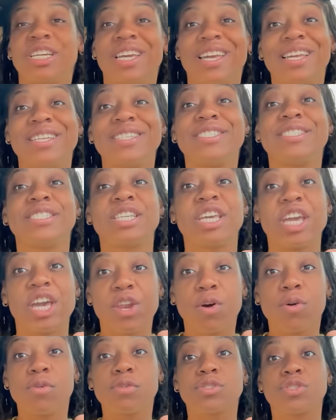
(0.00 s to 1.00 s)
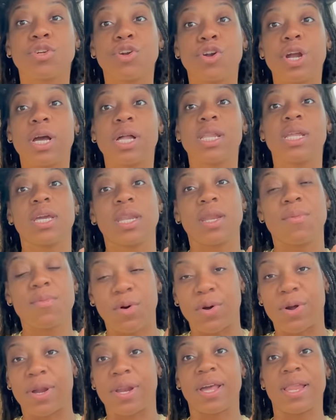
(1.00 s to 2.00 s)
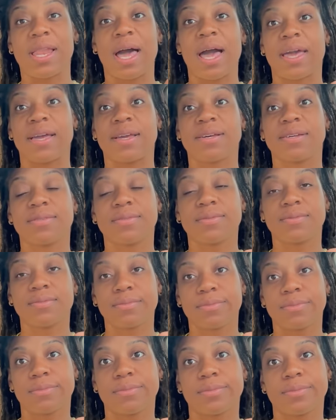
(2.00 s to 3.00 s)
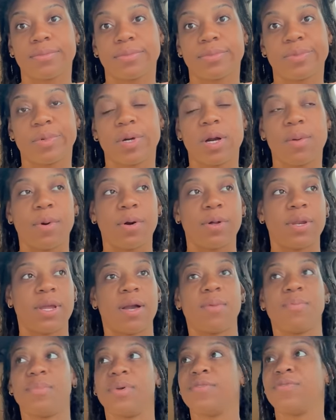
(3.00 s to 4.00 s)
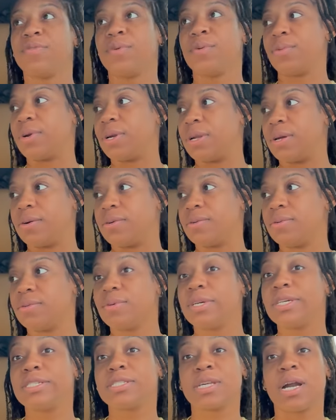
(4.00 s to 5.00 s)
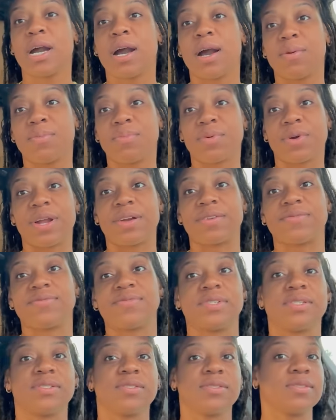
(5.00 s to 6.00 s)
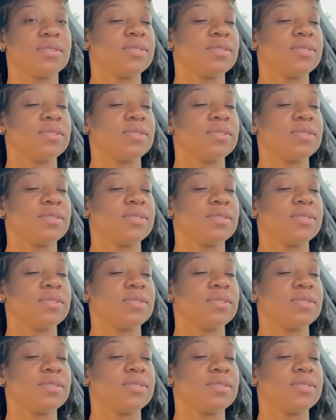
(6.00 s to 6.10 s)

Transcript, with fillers: eating Skittles early in the morning. Like, come on now, be for real. It's called breakfast.